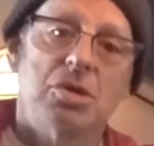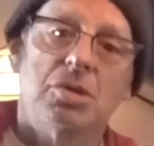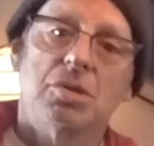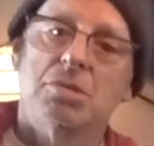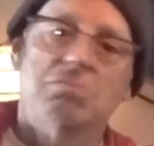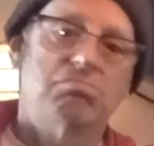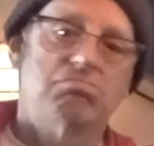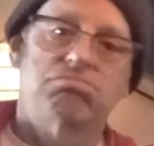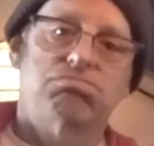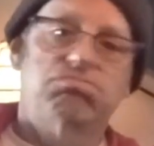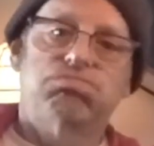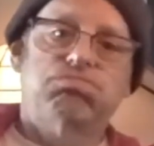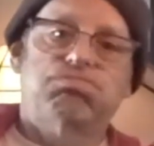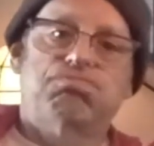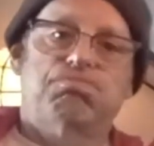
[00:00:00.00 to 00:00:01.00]
with in Tampa
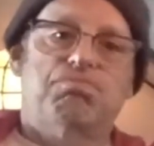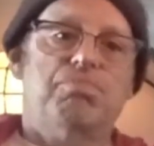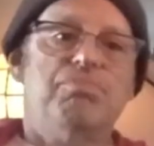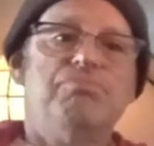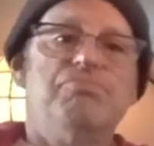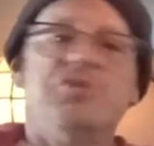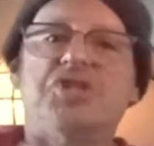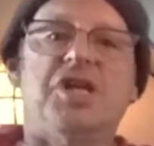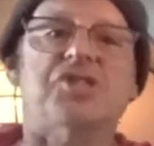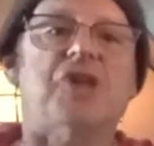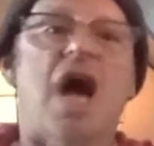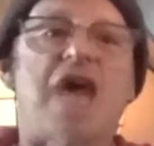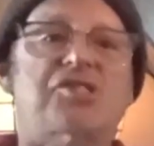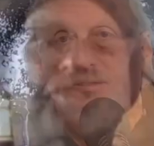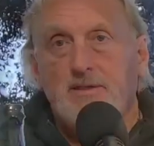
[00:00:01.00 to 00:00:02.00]
Bay. I called
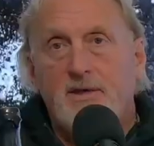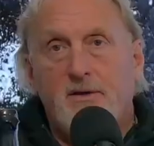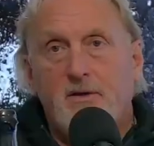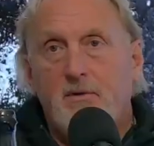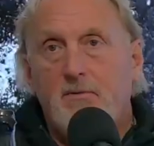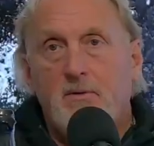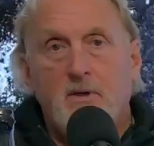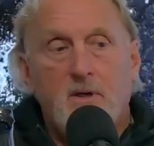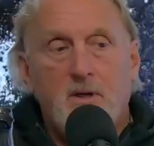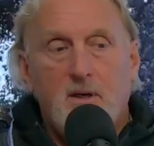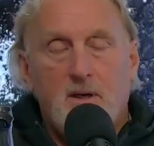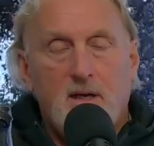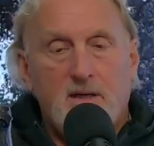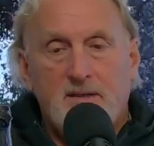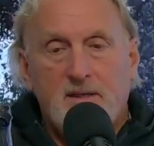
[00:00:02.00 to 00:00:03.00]
Chelly and awesome. I said, "Dude."
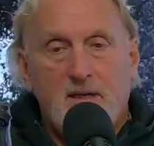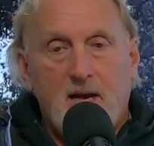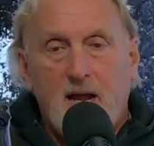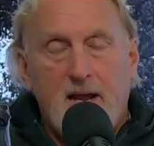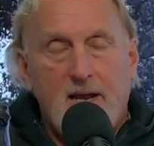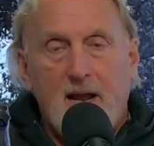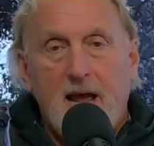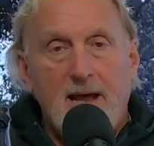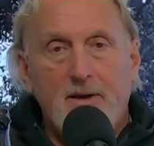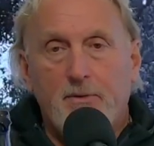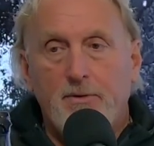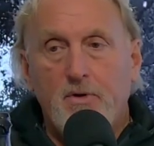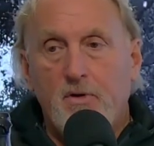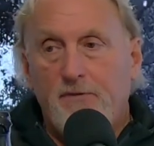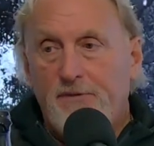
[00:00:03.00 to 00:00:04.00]
I said, I, I
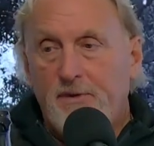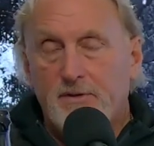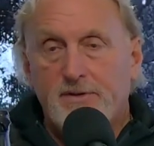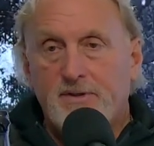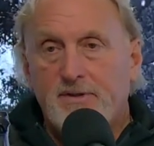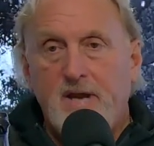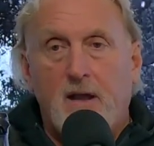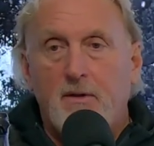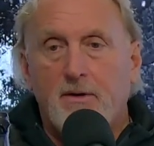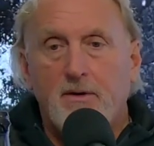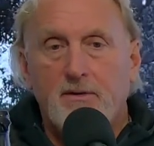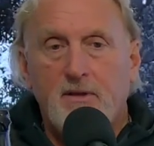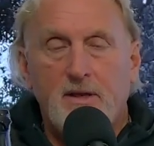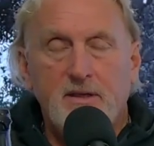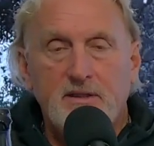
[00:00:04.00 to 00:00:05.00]
don't know if you're telling
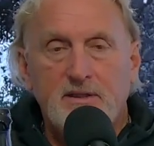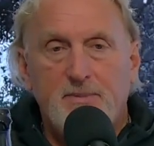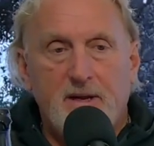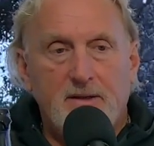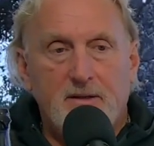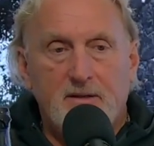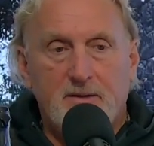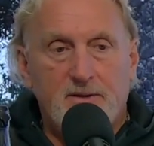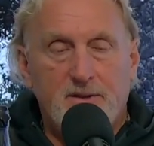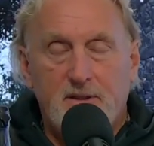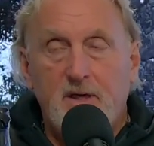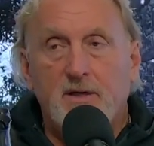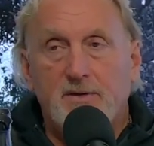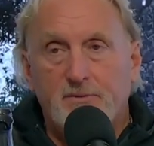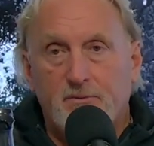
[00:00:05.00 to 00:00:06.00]
her things, but the,
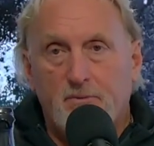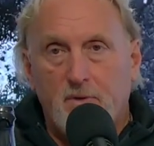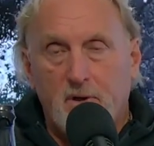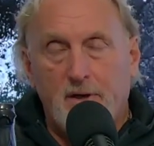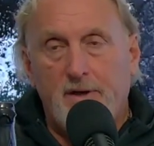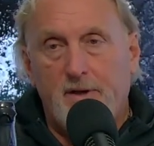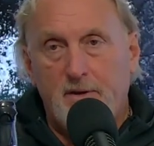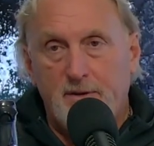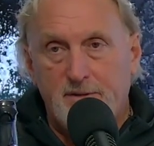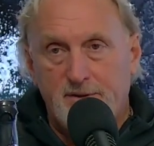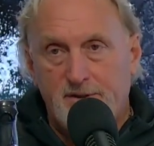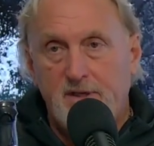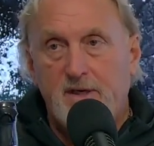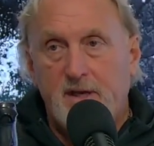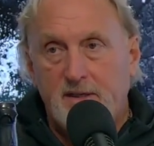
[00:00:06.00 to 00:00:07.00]
she is really good
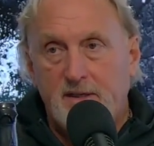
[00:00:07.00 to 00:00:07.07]
and she